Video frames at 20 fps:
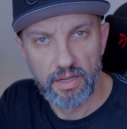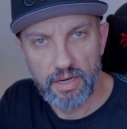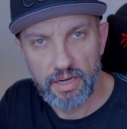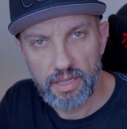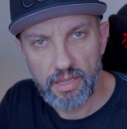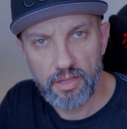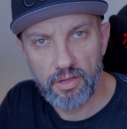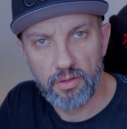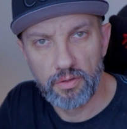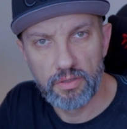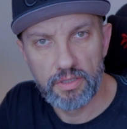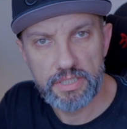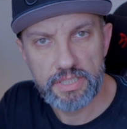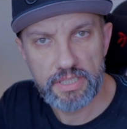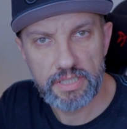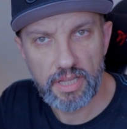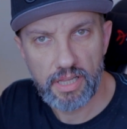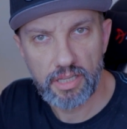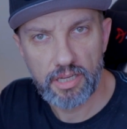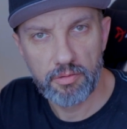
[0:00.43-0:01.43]
Hello, let's
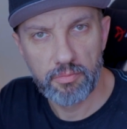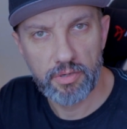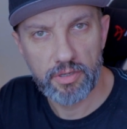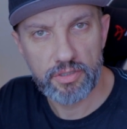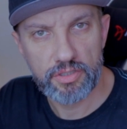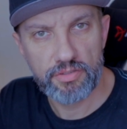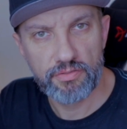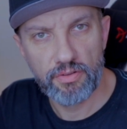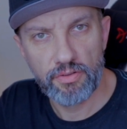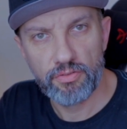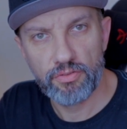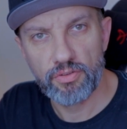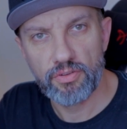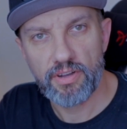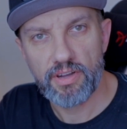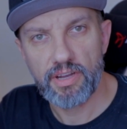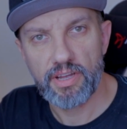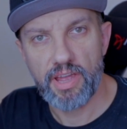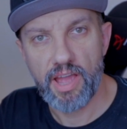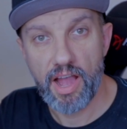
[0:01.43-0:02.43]
talk about
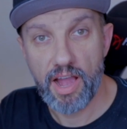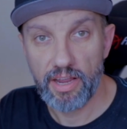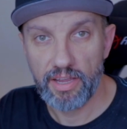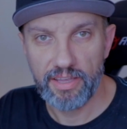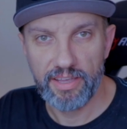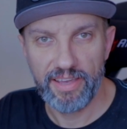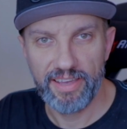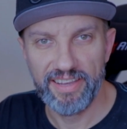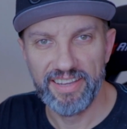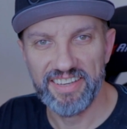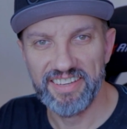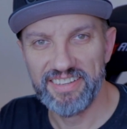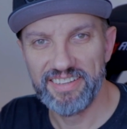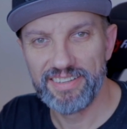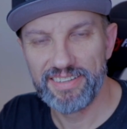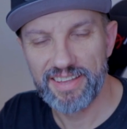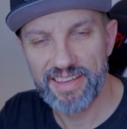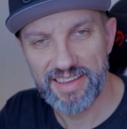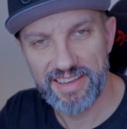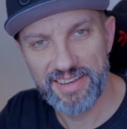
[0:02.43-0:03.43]
SwiftUI again.